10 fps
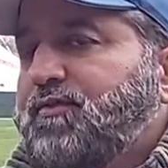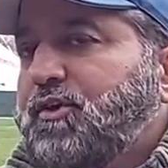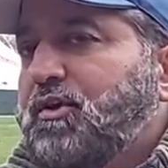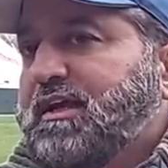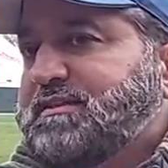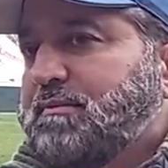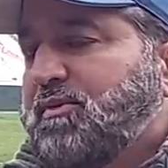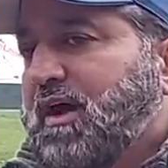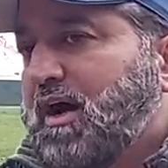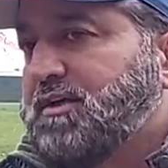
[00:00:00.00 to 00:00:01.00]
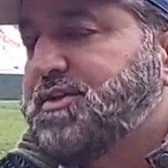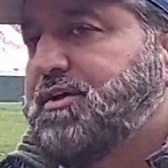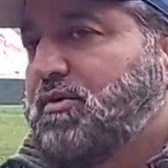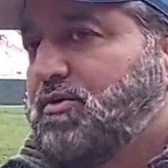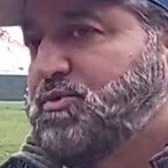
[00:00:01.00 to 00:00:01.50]
look at some of the
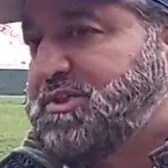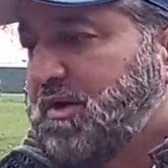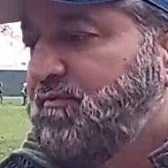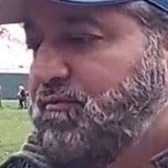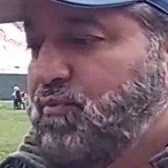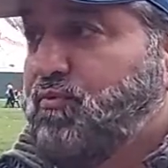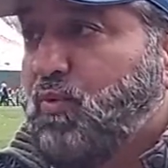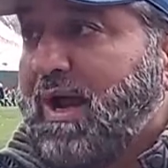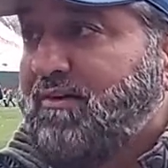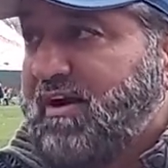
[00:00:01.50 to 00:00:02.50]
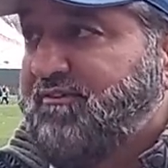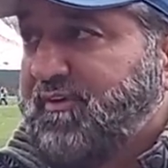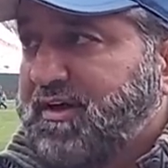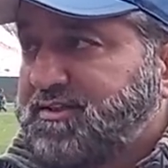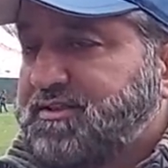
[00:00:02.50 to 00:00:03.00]
articles which are well
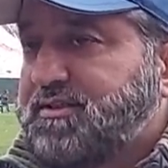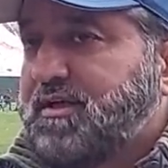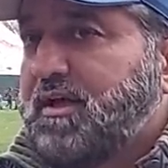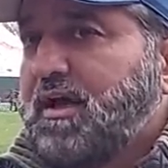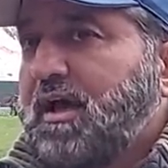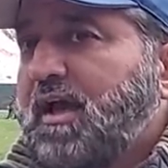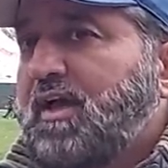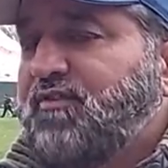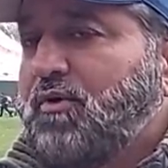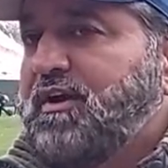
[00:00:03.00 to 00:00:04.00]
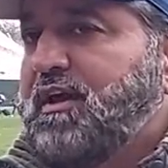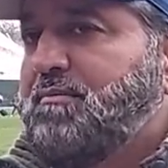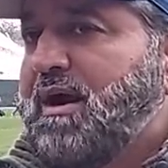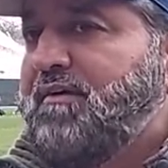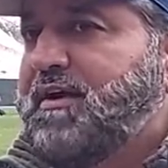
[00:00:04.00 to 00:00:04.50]
referenced, if only
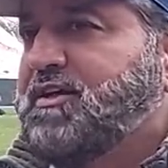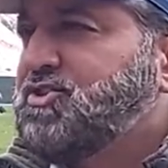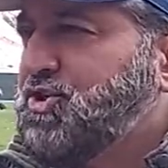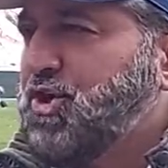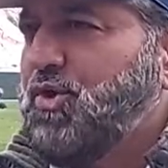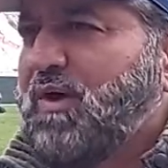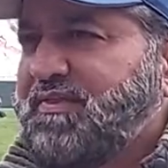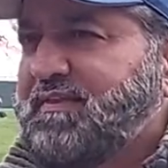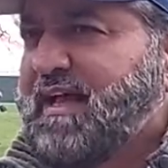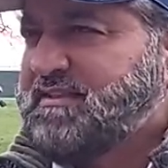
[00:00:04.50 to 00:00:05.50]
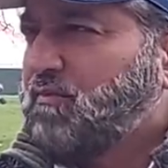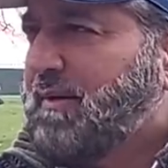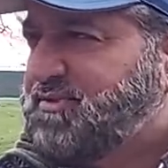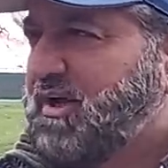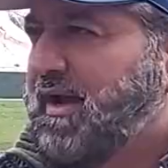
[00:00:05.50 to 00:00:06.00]
Americans knew, I think that's the
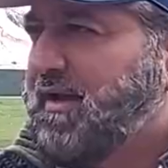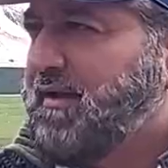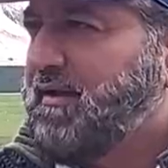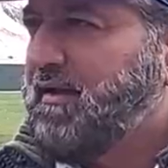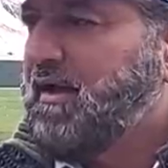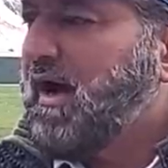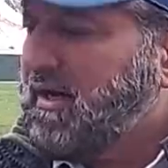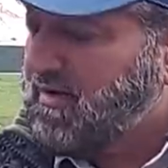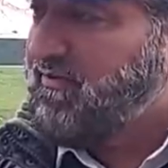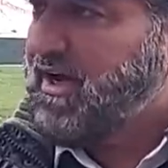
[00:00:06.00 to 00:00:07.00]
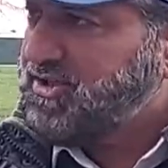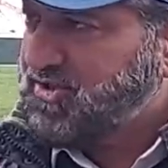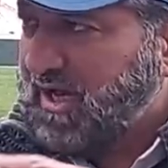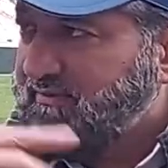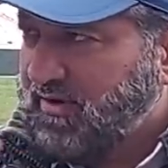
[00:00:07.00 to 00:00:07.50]
website, I'd advise you
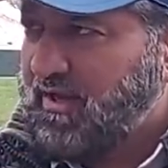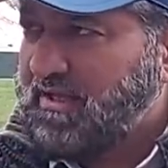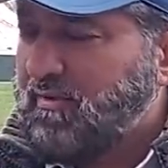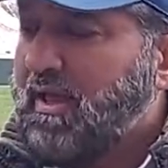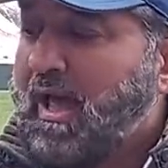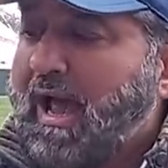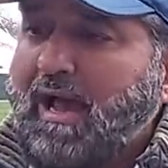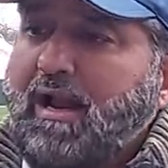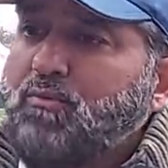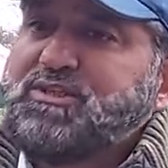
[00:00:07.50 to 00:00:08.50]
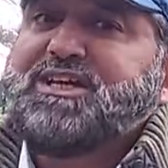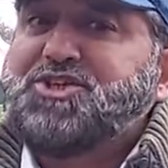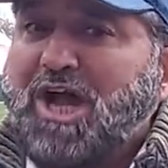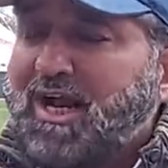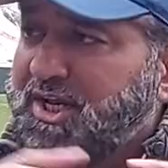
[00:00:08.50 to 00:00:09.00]
to have a look at the web, and I would say
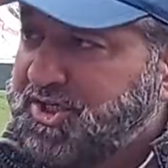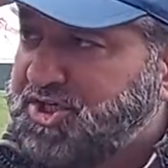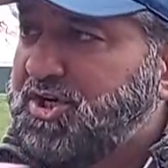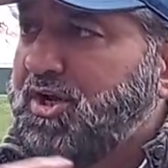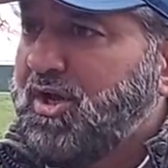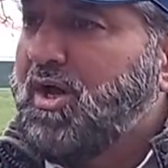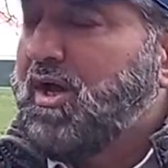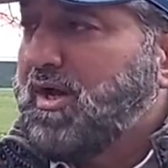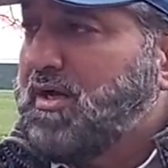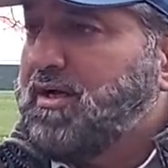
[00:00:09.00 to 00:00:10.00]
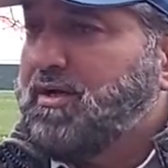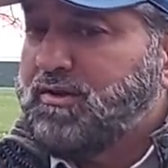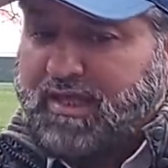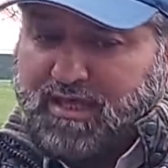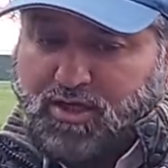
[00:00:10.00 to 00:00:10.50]
challenge
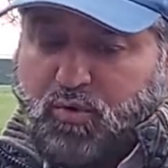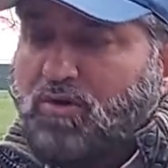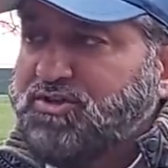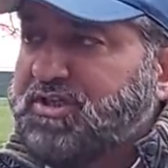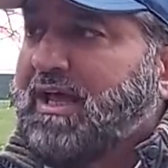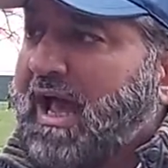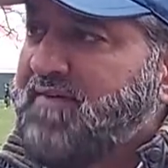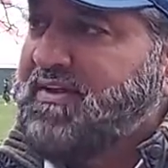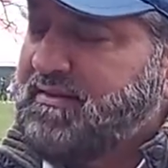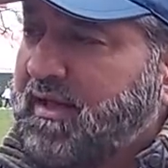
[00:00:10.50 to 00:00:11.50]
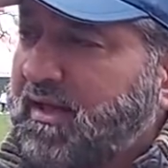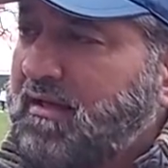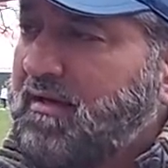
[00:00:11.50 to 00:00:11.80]
the quotes that they have in there.